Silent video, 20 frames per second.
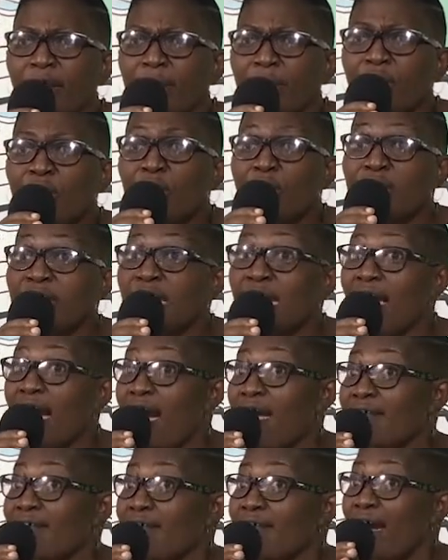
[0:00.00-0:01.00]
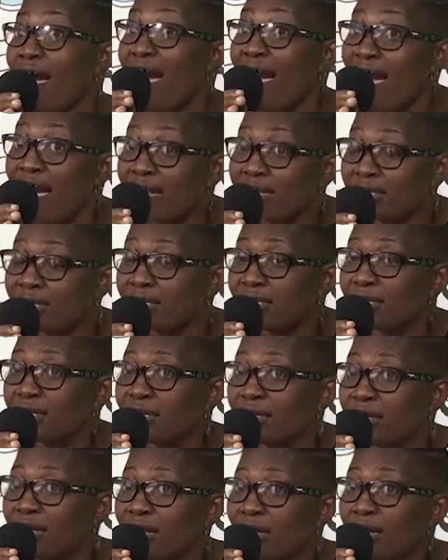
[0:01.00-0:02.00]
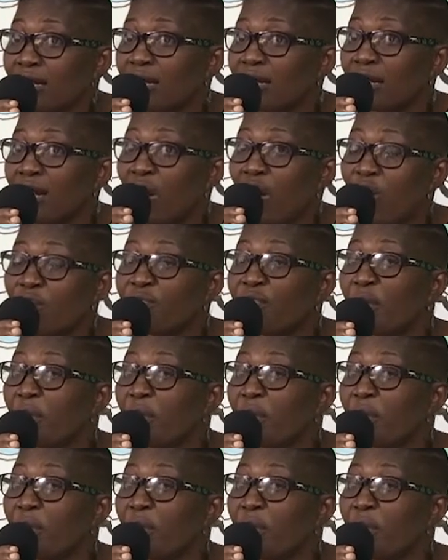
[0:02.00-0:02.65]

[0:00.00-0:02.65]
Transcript: because he had heard of